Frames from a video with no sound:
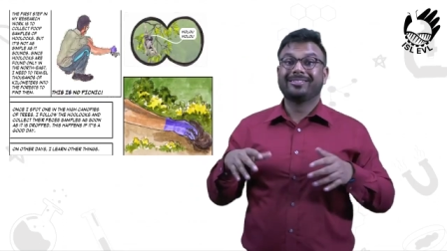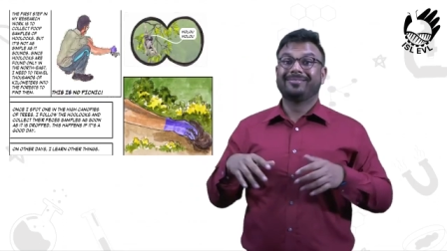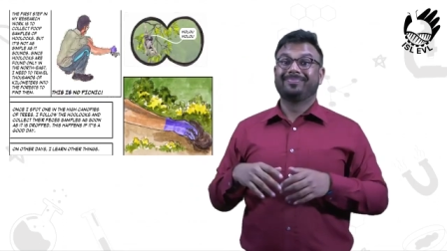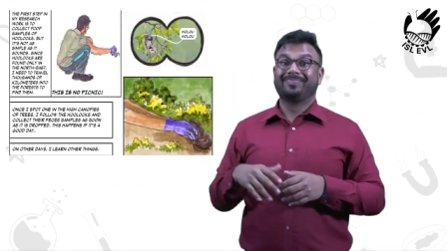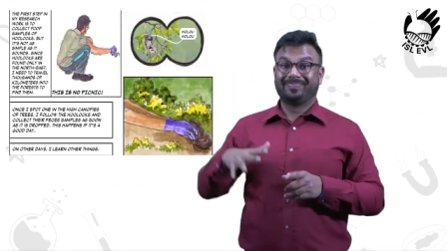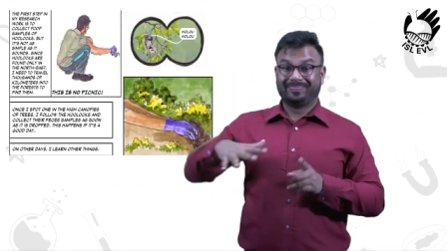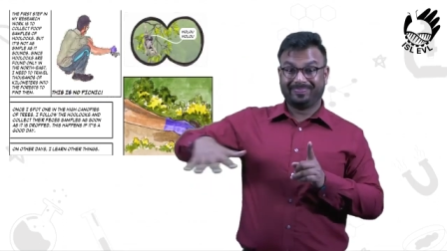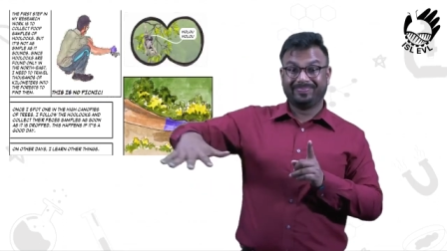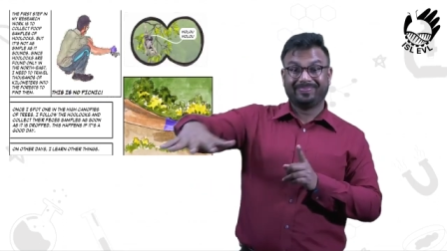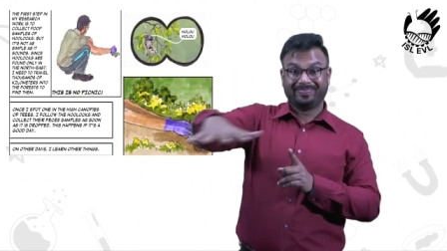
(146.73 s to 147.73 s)
many
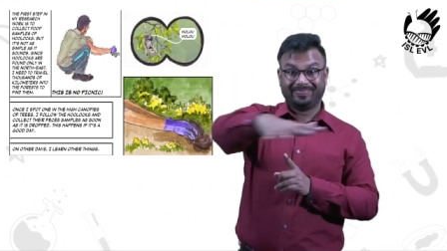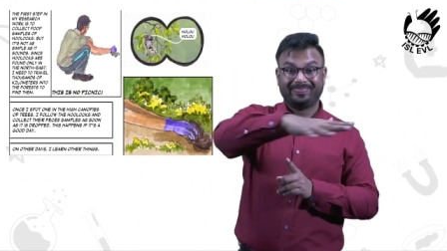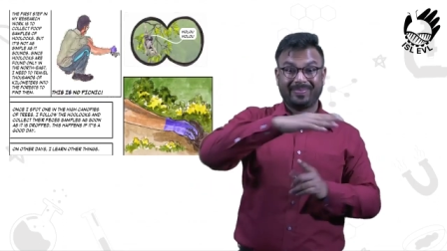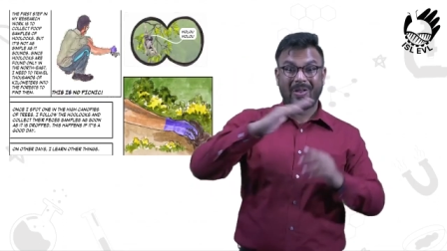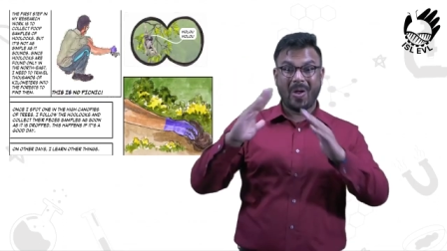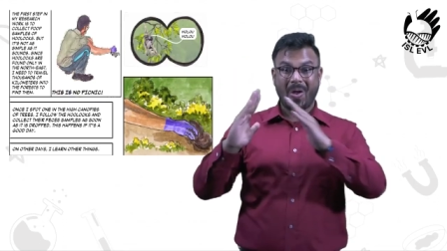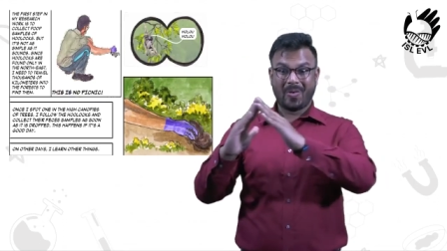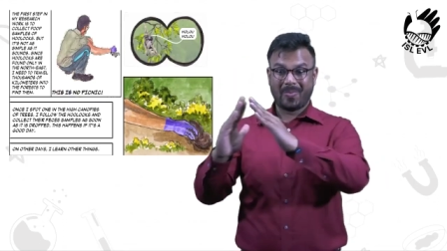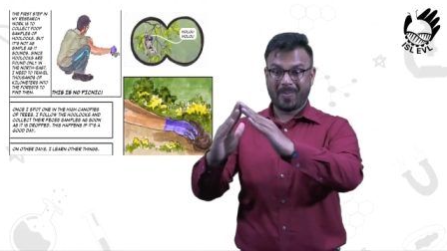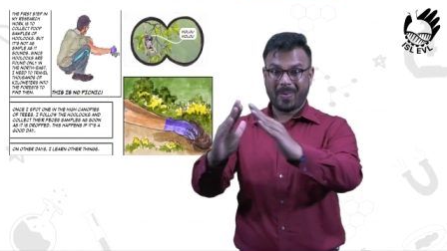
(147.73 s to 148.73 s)
challenges
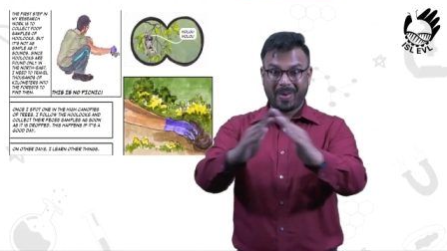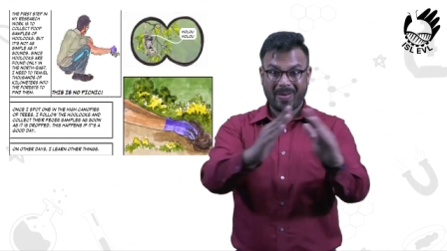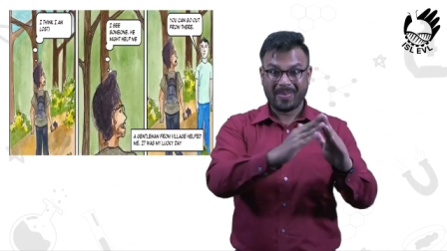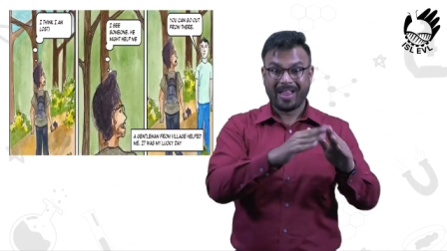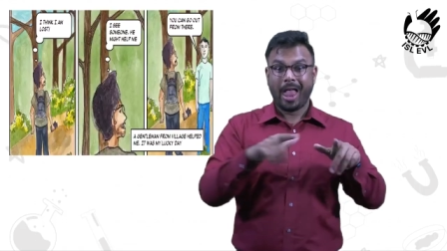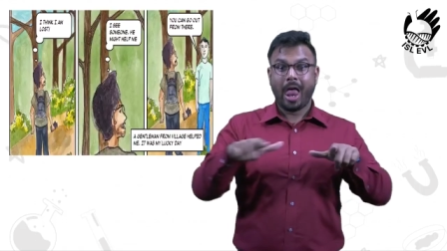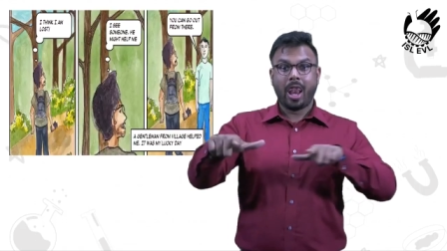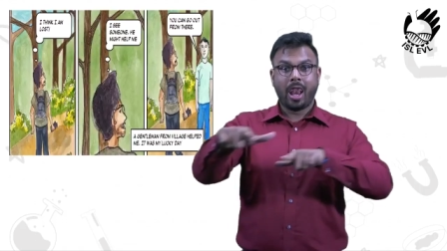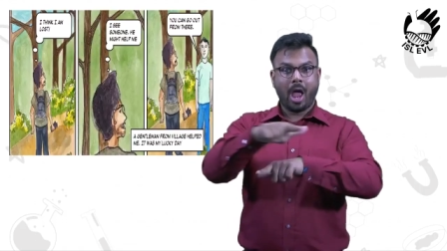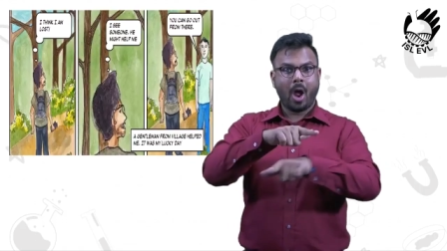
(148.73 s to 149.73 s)
communicating in
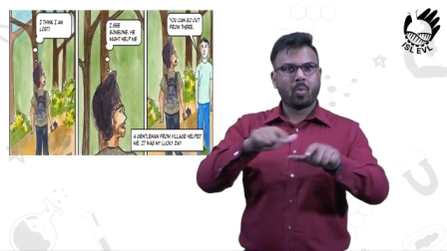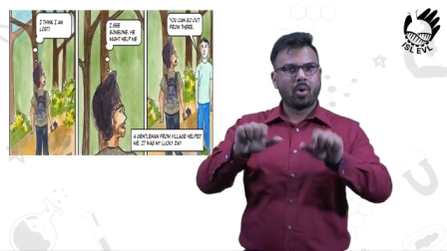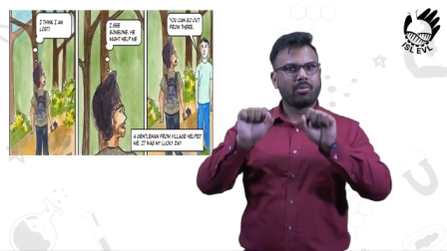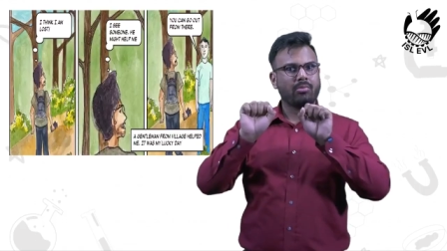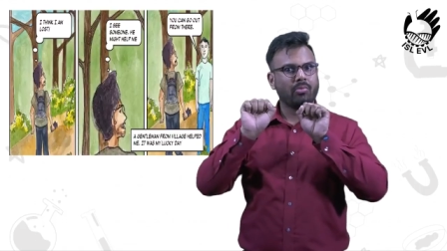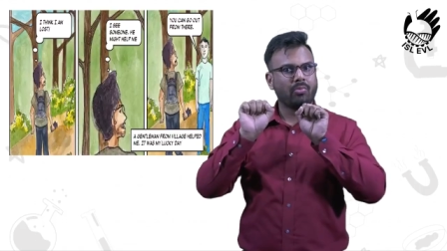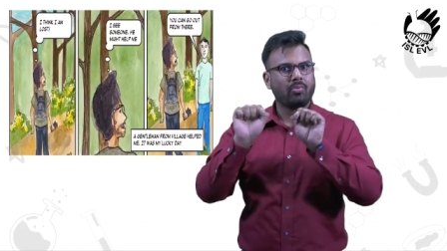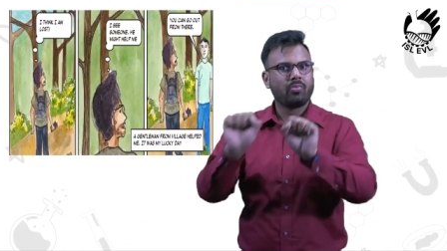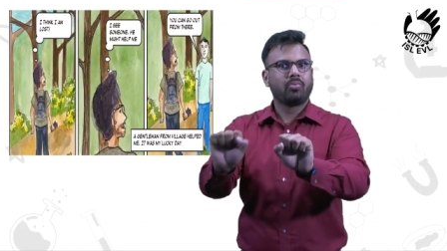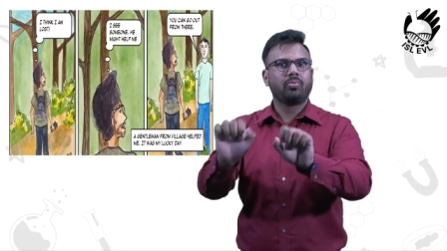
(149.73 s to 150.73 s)
that community
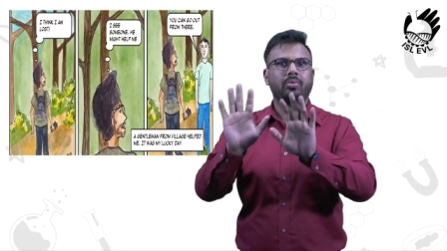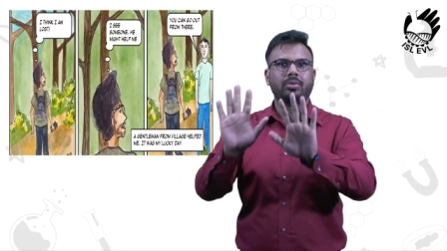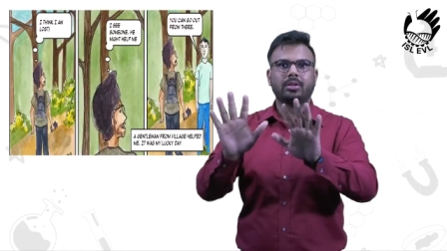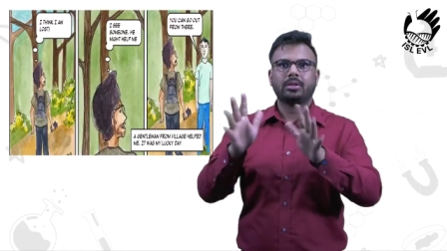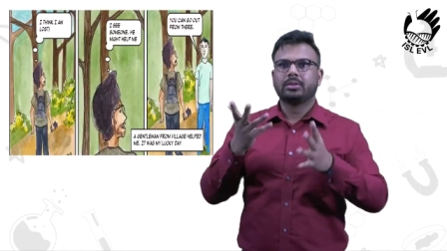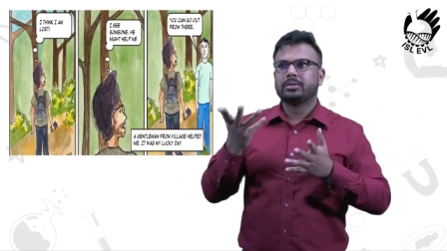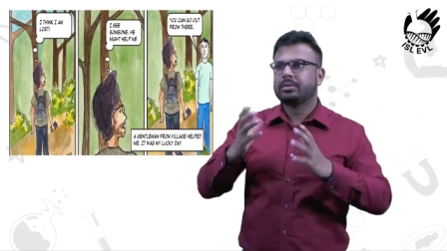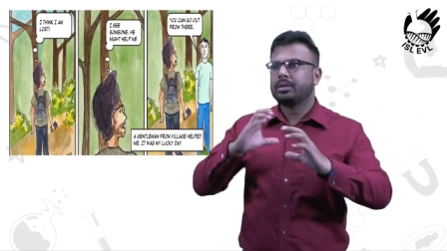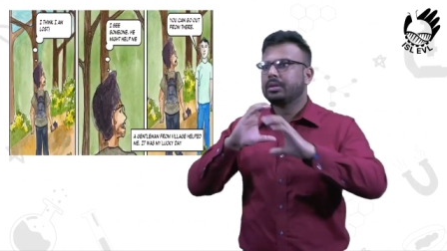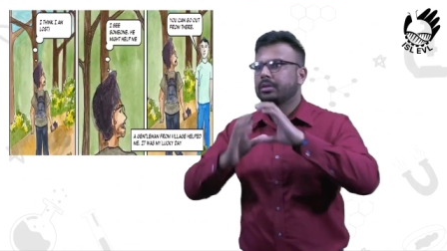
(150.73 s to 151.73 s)
was difficult
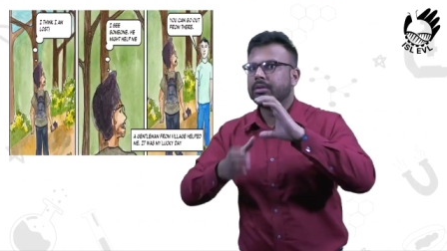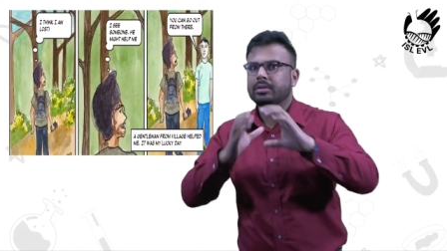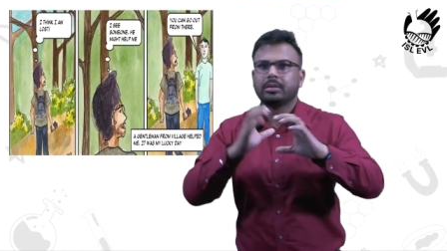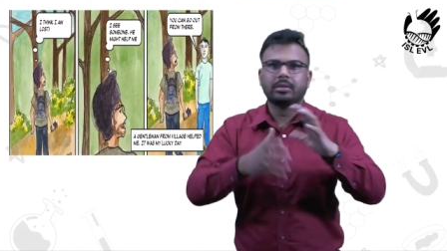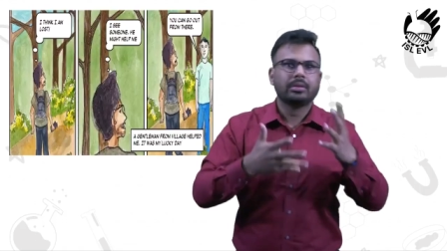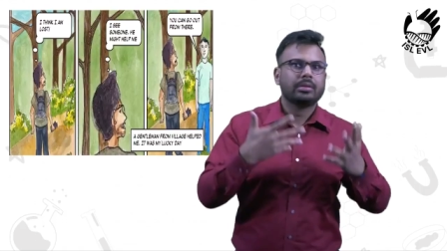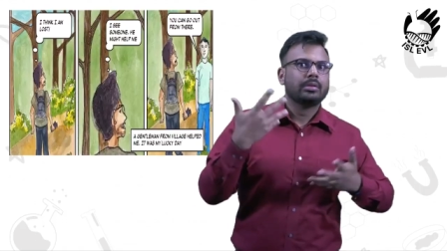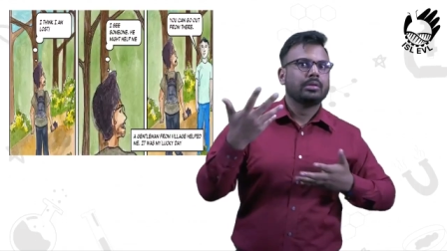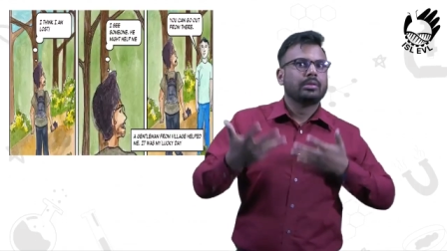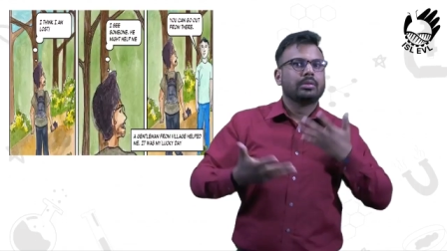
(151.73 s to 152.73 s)
because they did not know the
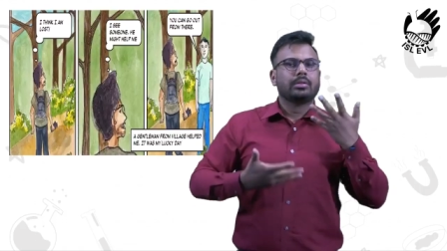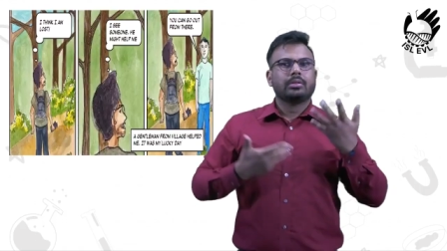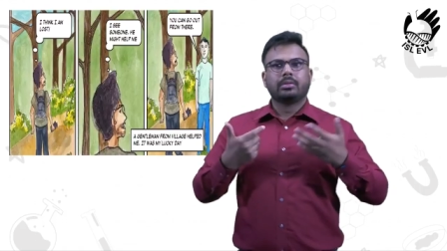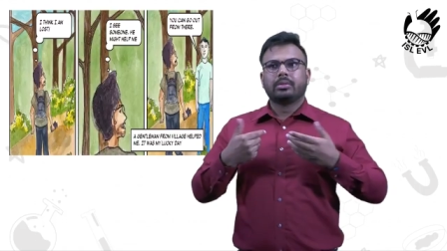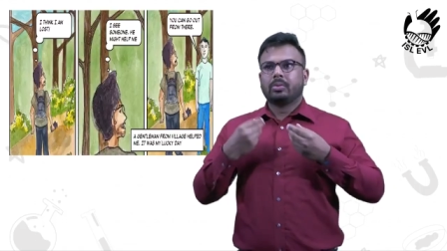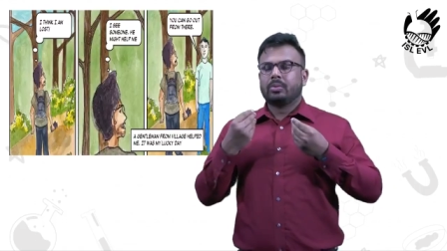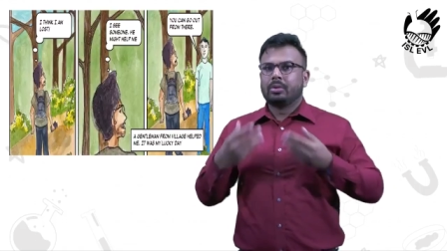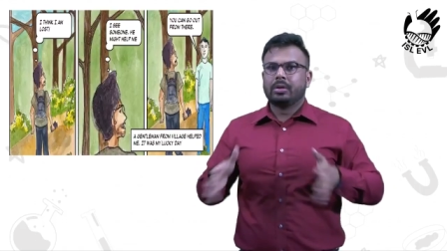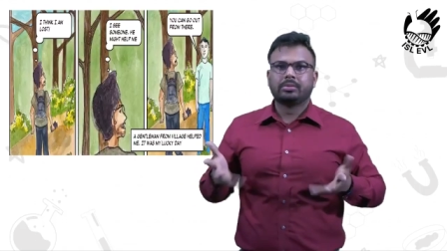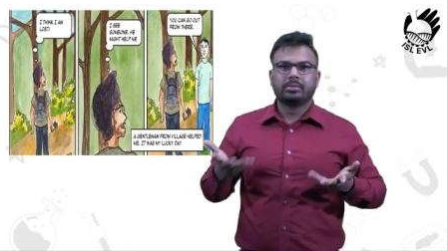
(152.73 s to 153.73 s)
local language.